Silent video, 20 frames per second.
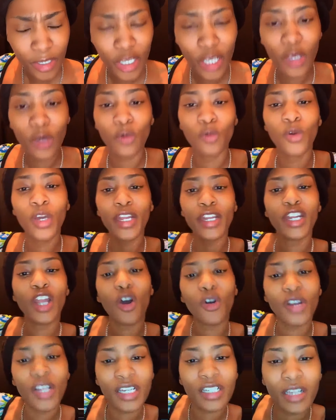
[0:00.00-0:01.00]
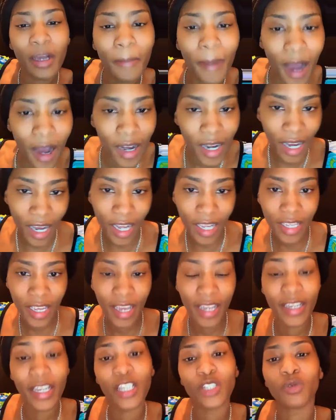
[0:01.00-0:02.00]
See, we know this about
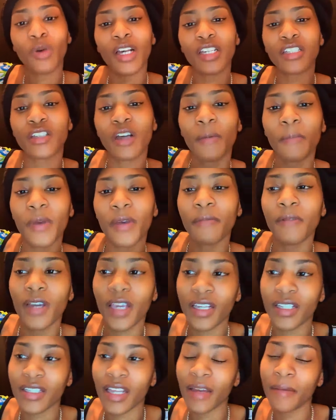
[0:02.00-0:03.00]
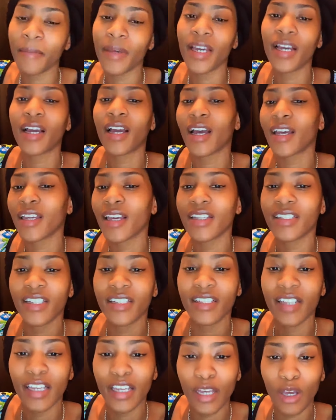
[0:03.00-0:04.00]
Kanye. That's why some people can say, man, Kanye
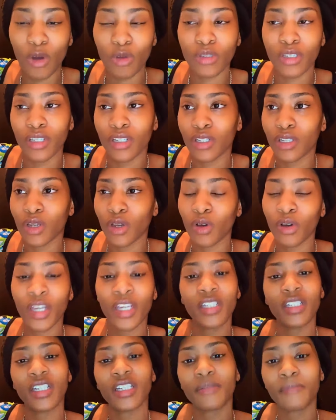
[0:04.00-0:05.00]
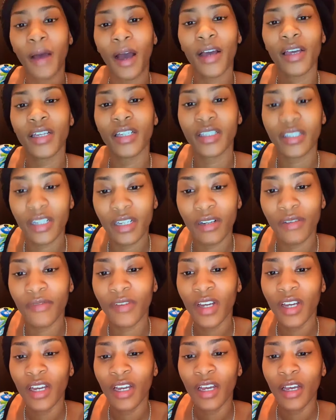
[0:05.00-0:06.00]
just egotistical. He just about
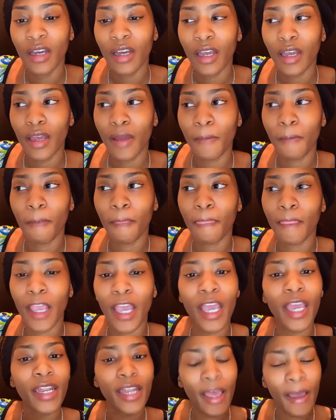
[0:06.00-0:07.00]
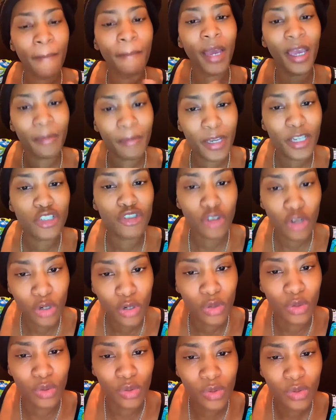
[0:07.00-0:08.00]
himself. And that may be
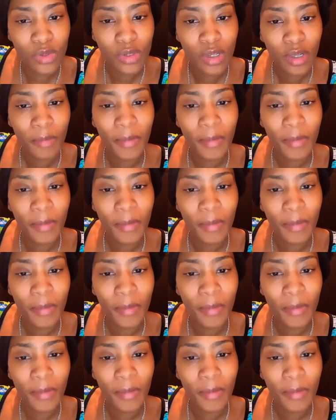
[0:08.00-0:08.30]
true.